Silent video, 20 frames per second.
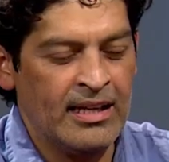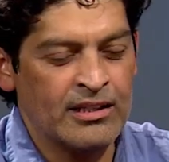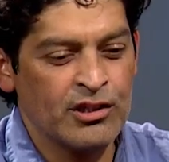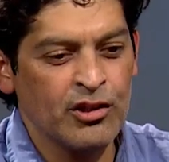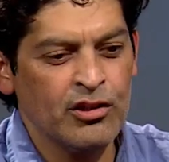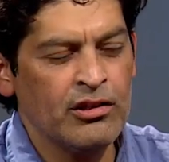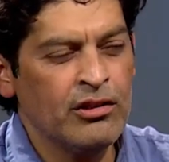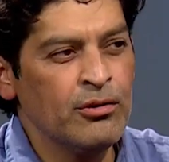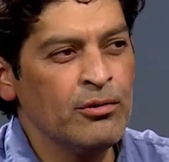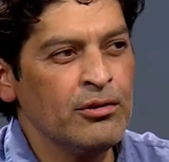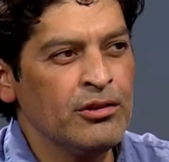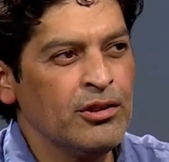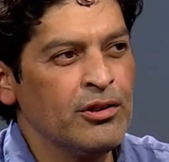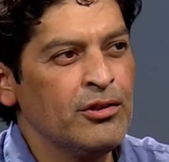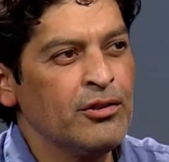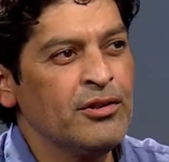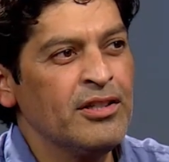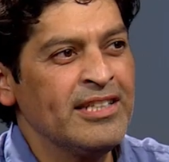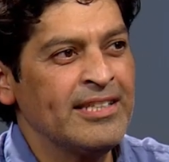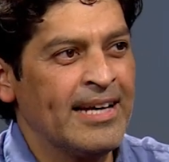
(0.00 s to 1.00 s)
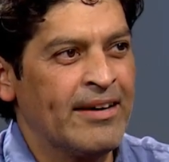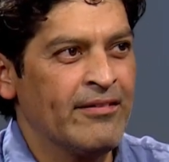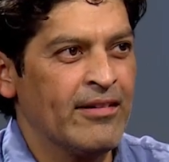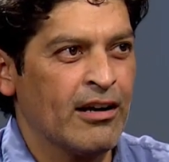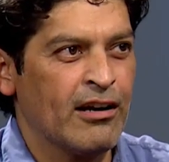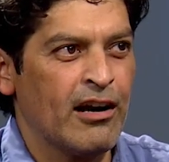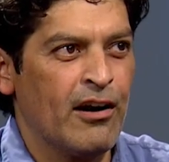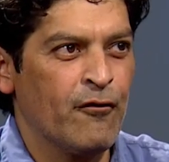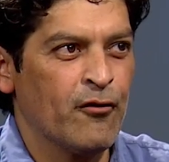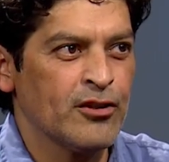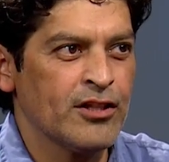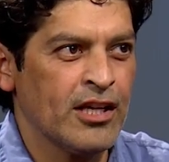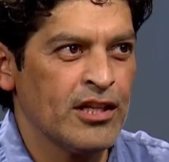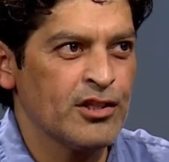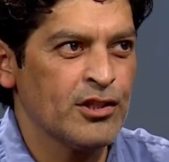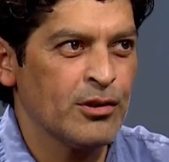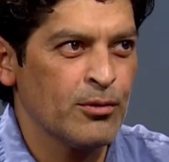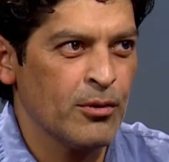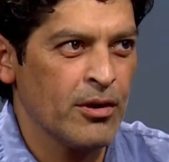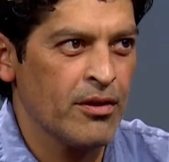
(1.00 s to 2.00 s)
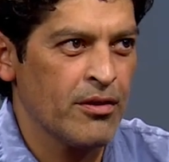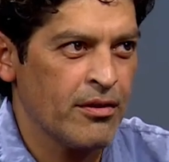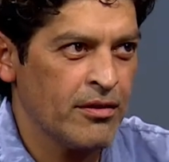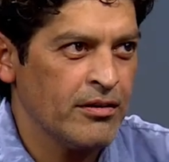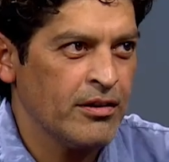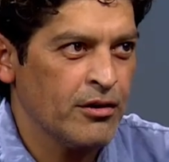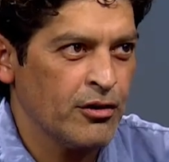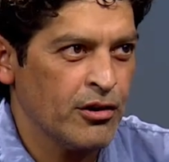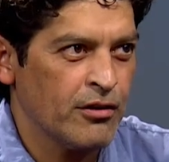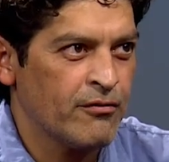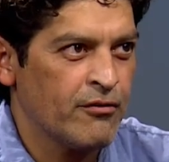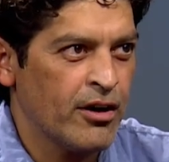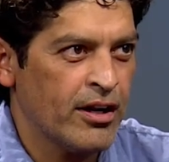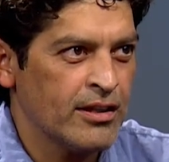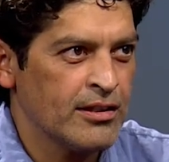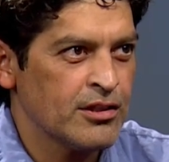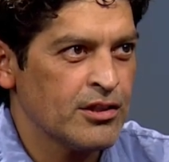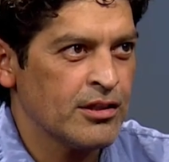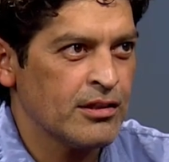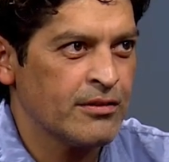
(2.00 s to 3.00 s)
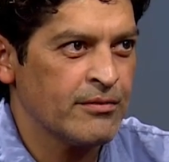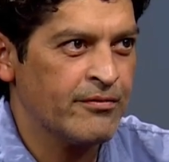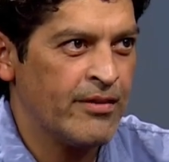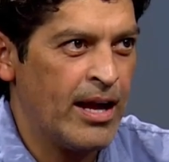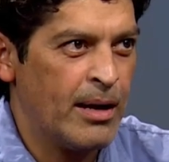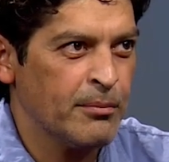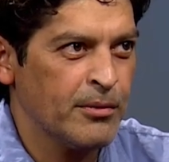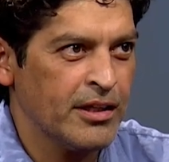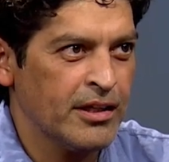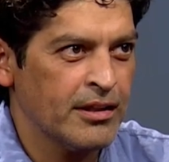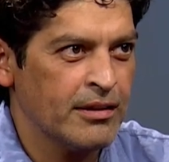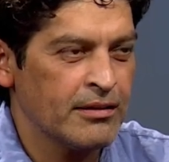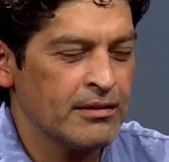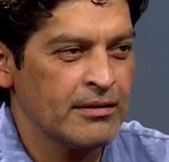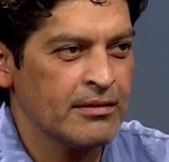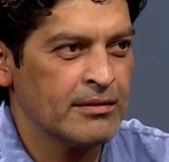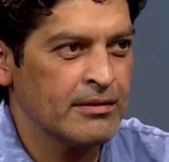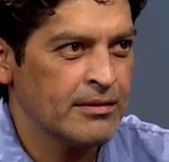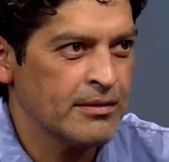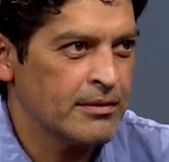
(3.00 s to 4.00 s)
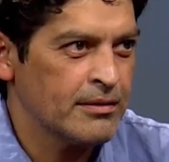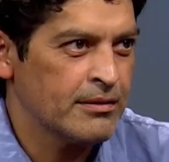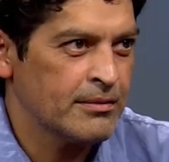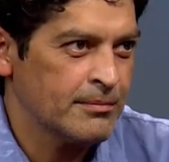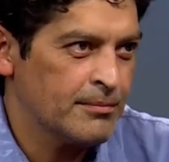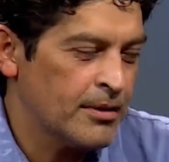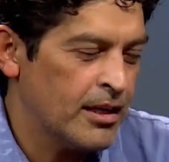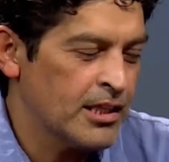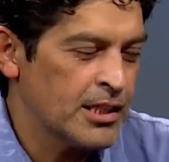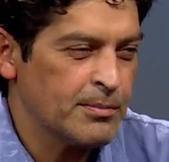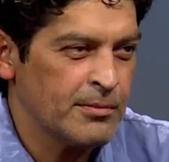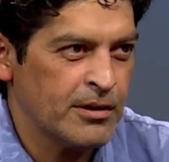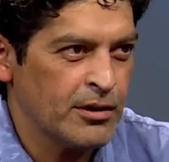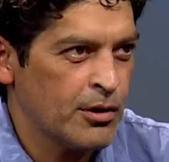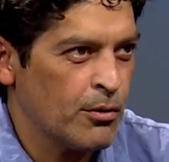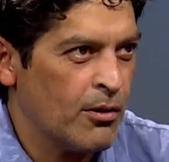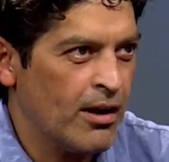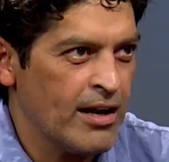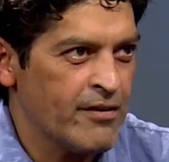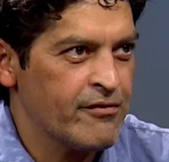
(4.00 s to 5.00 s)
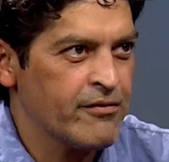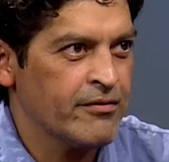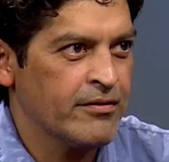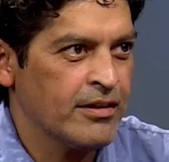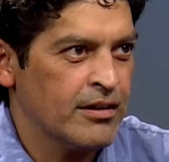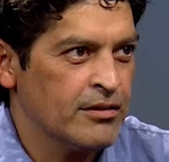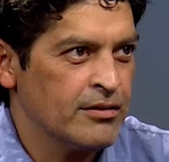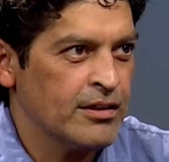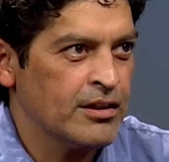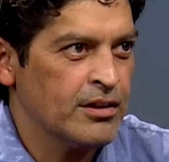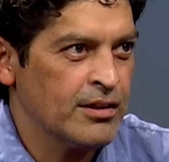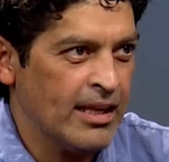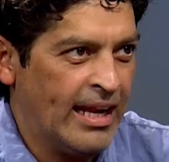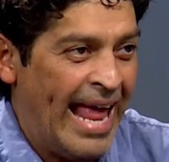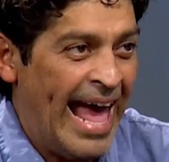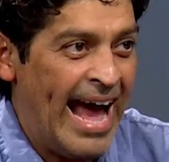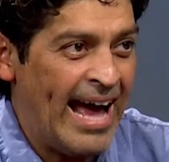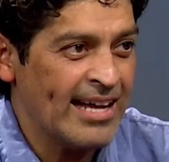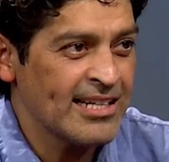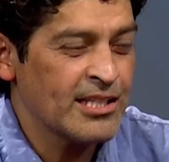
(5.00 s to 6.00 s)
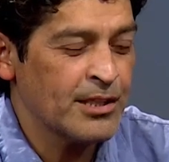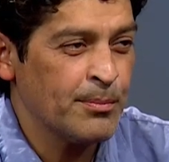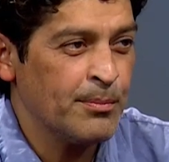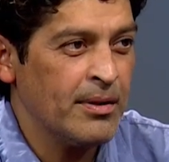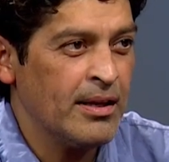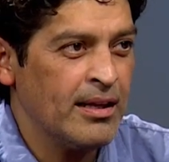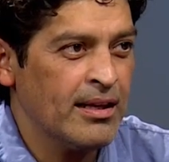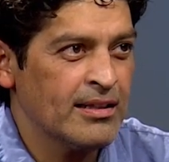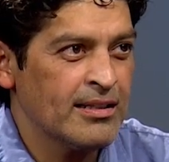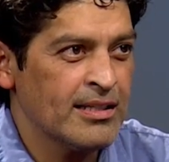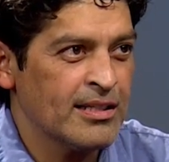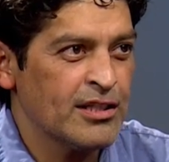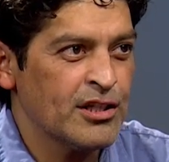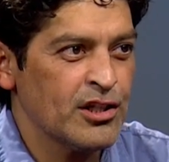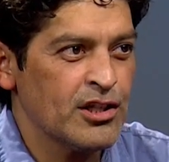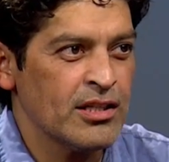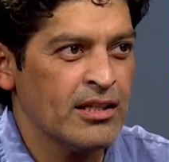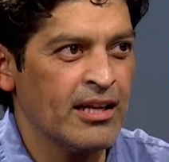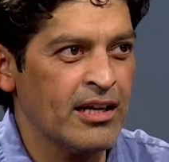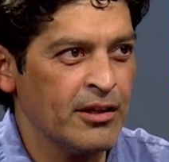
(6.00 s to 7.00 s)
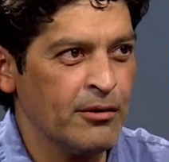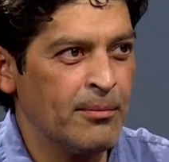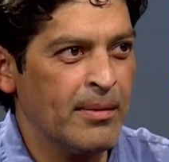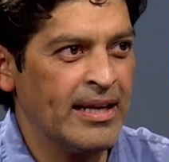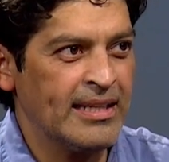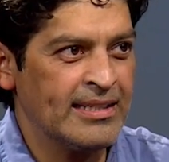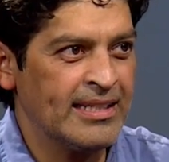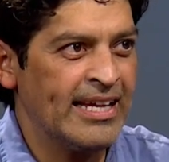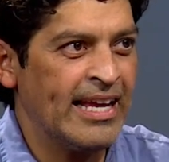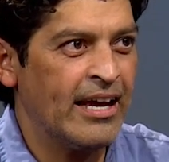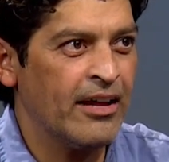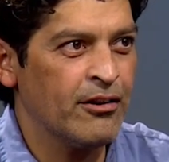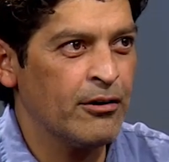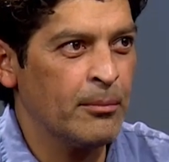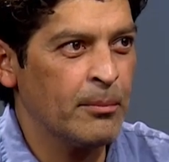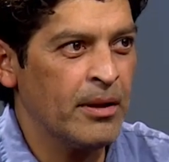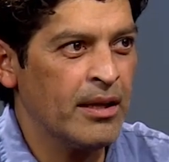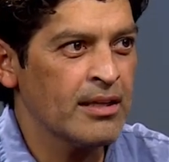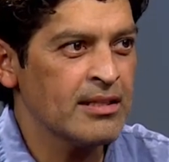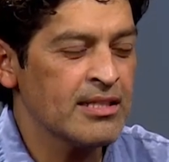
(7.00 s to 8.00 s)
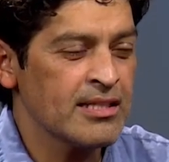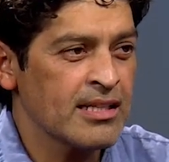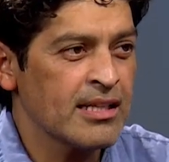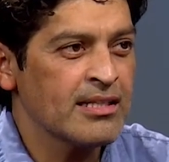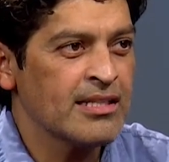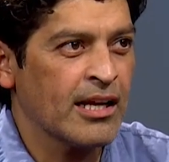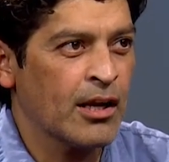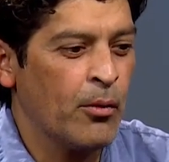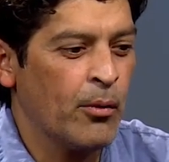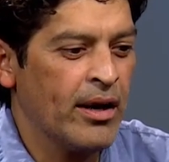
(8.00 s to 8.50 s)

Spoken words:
so you do need to have that conversation with your friends, your family, your husband, your wife. It has to be a decision that you made together because it's going to take